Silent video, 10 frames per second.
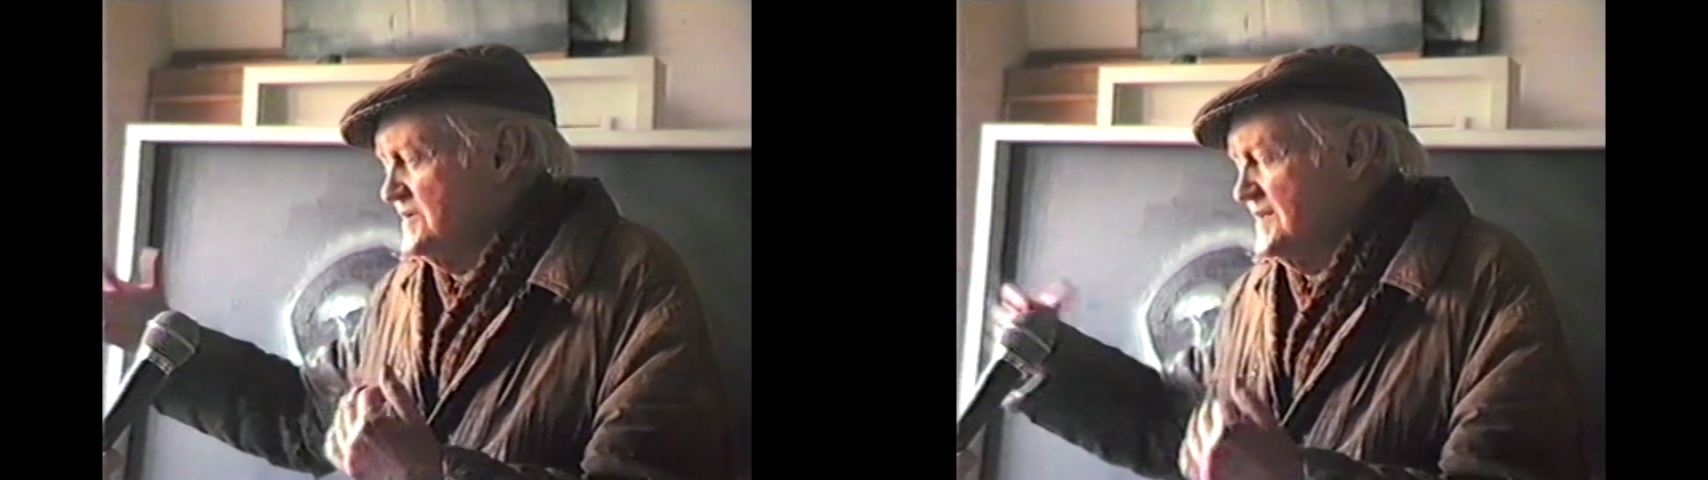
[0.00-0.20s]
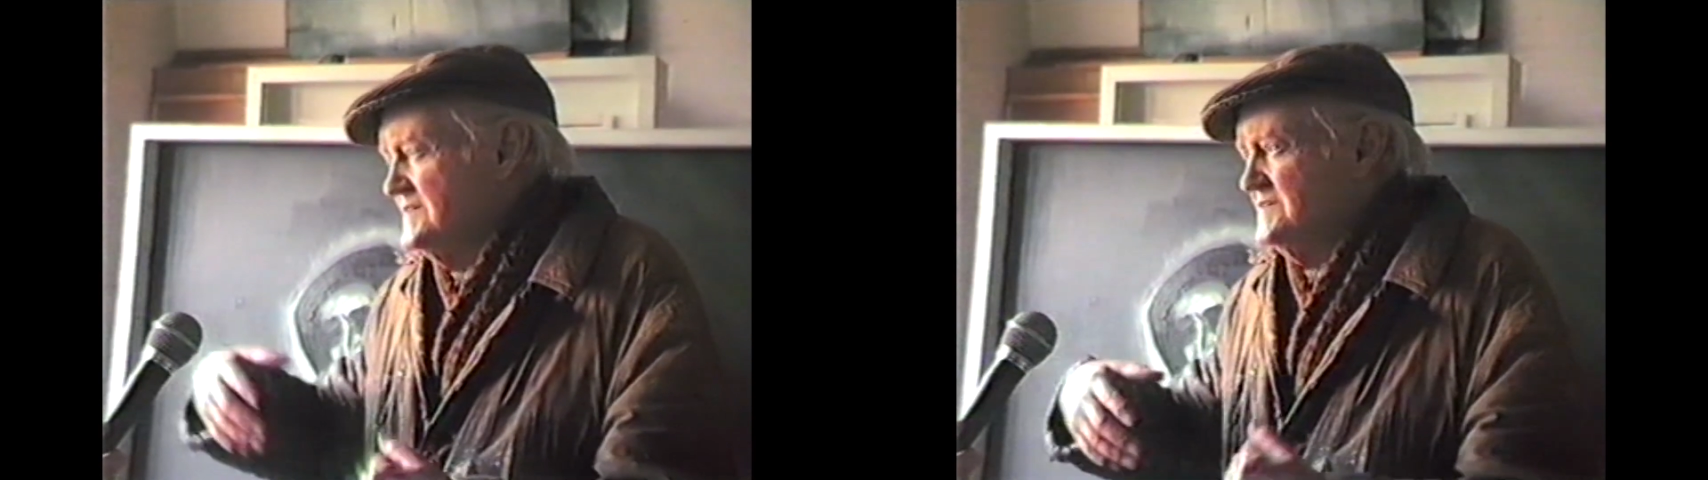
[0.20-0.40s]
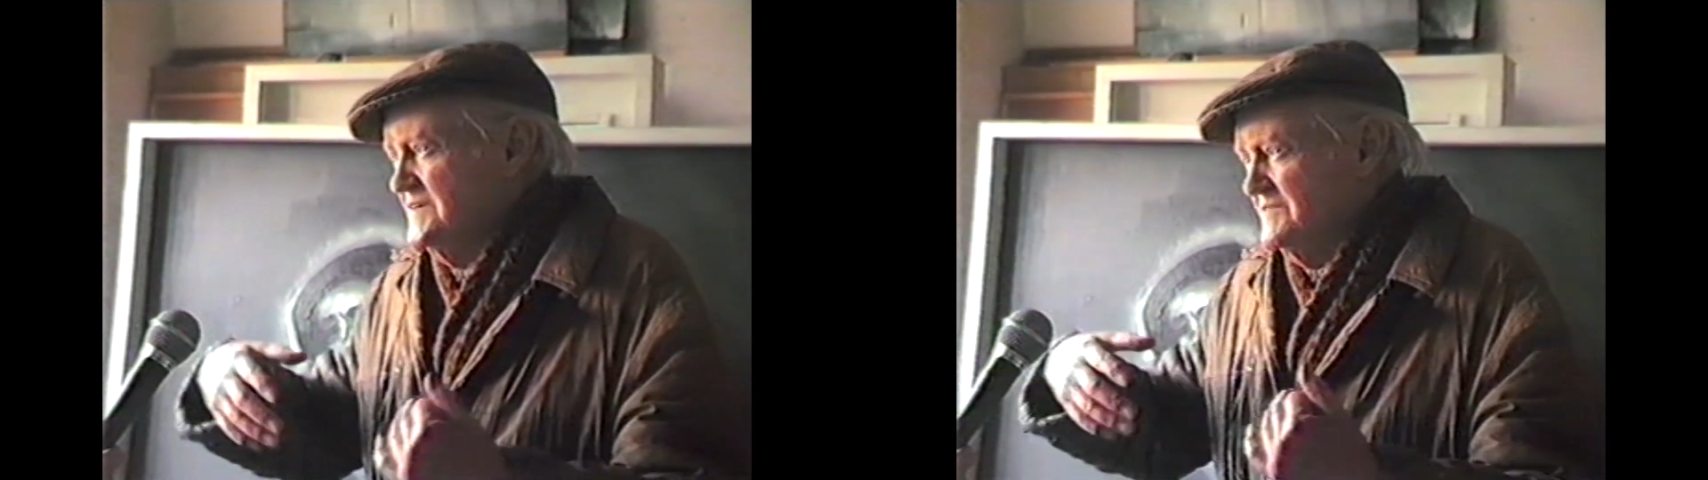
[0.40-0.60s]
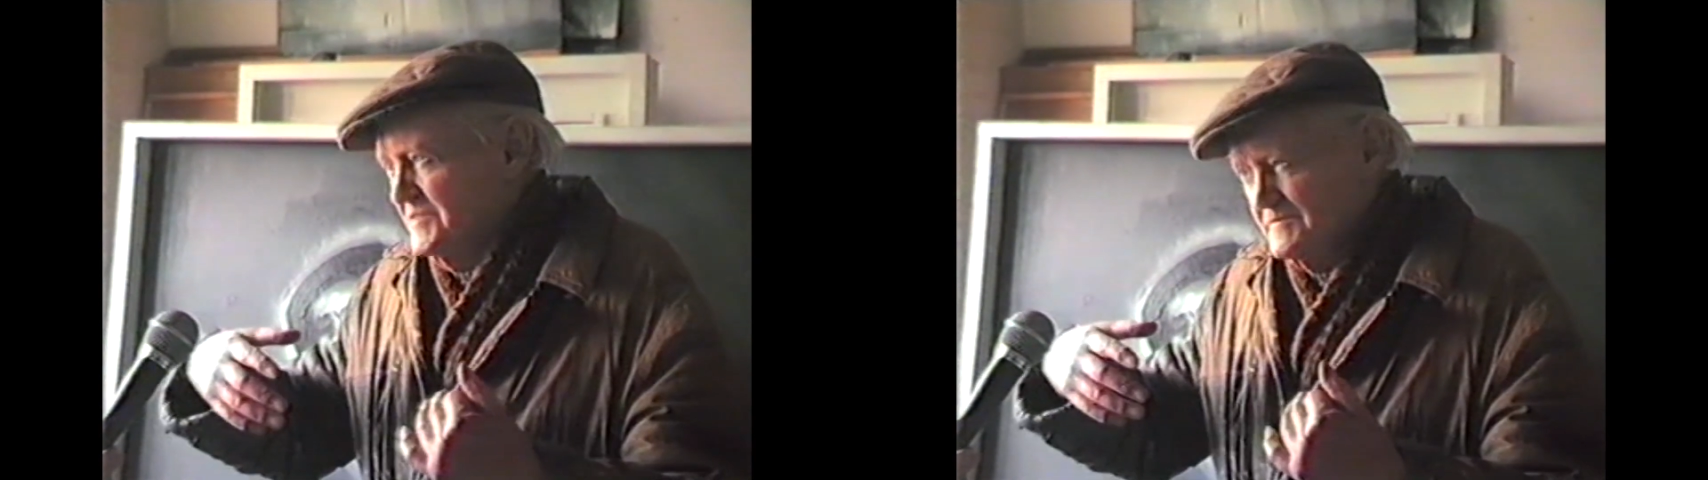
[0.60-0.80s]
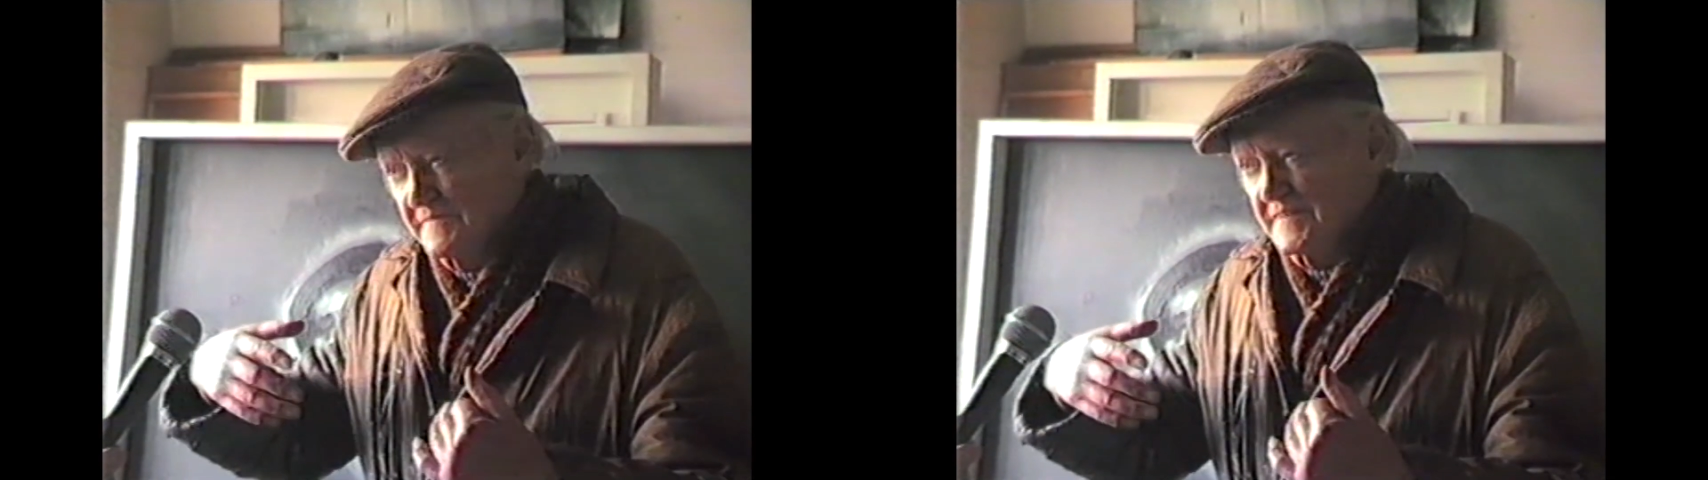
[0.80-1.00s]

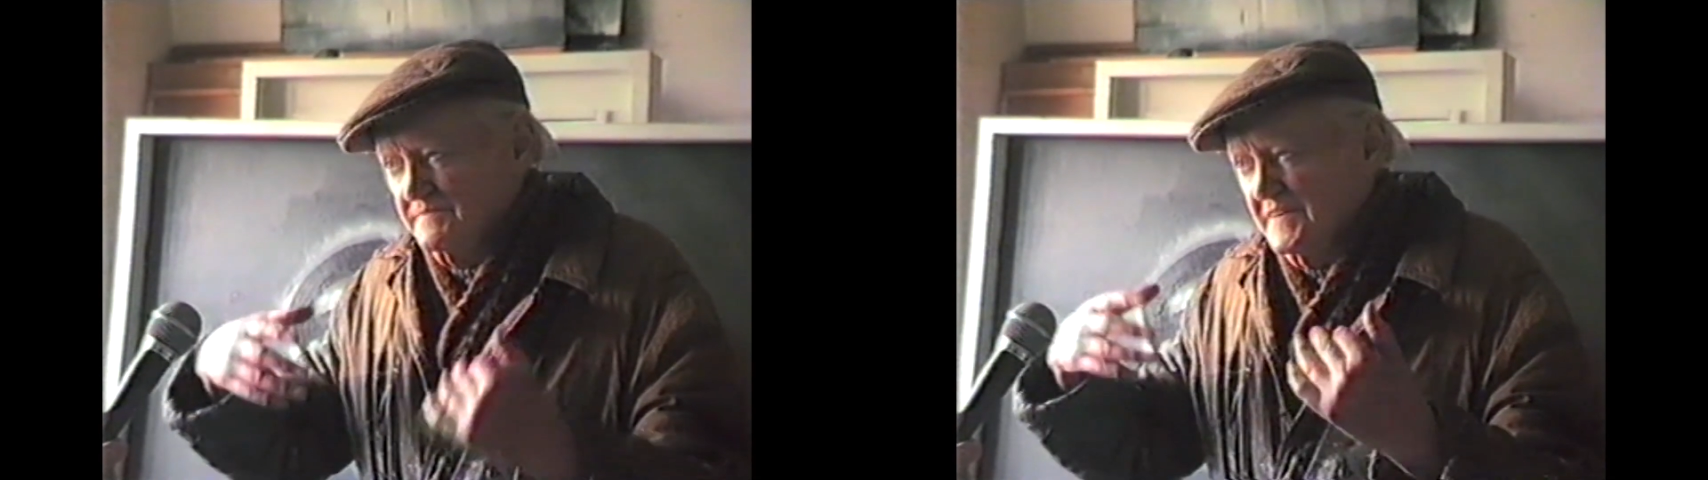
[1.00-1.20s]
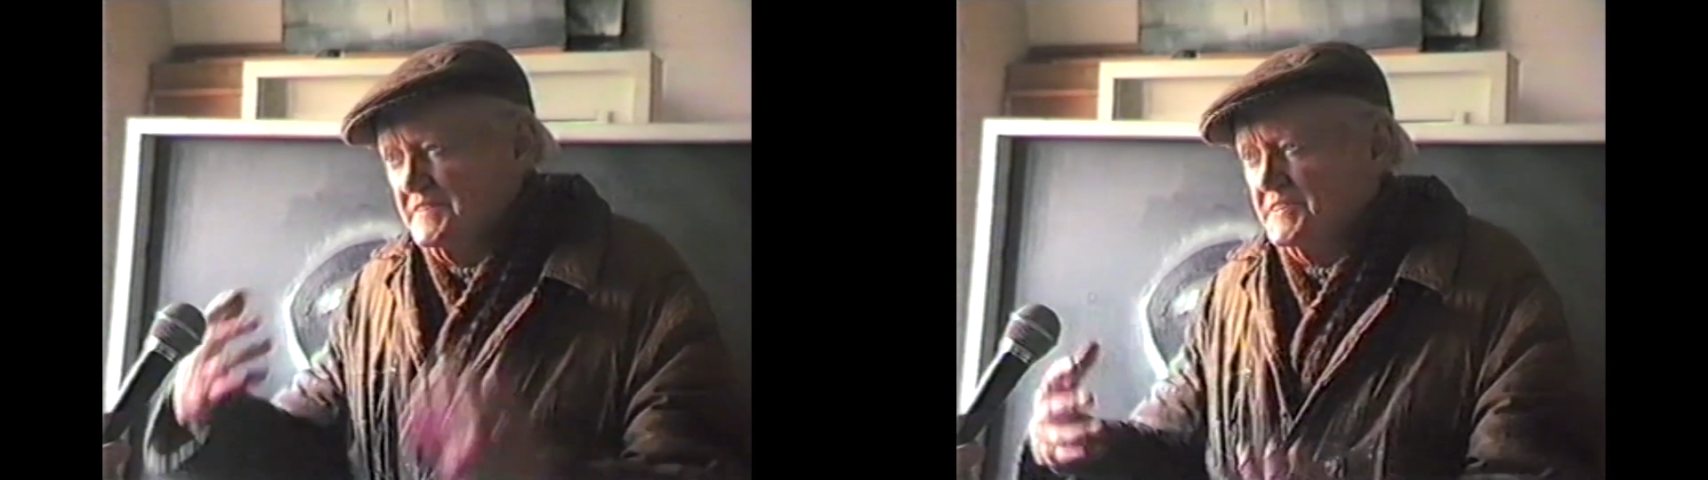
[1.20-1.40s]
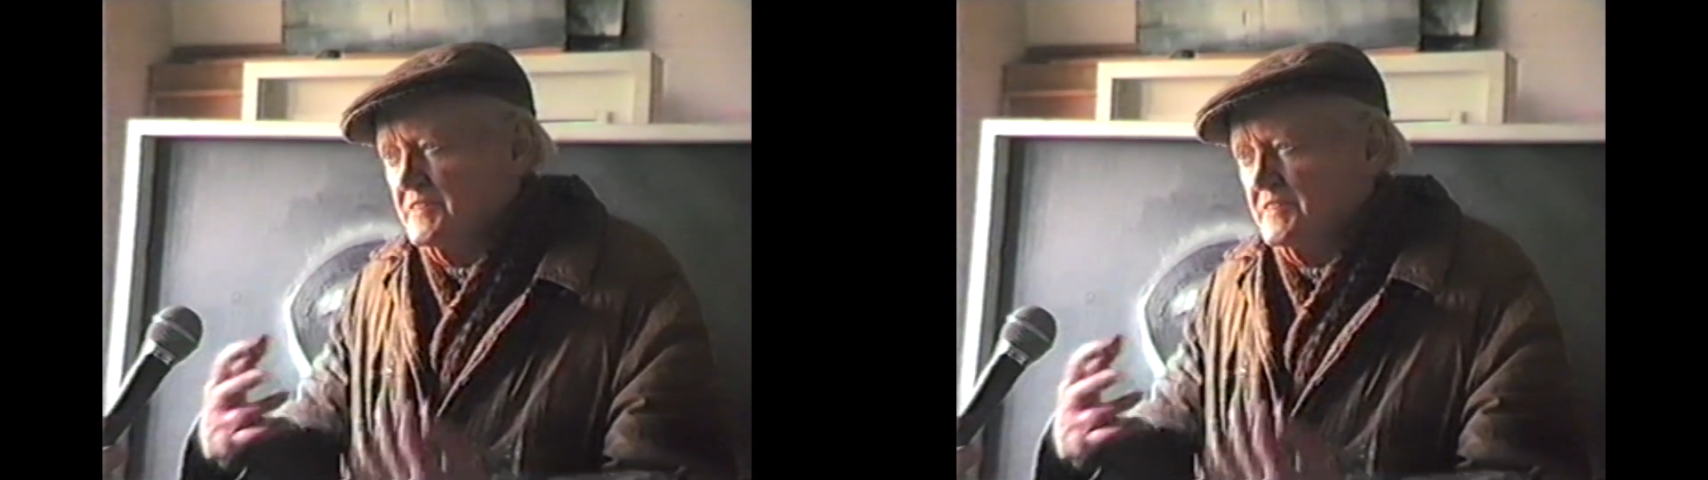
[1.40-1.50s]
alive when Van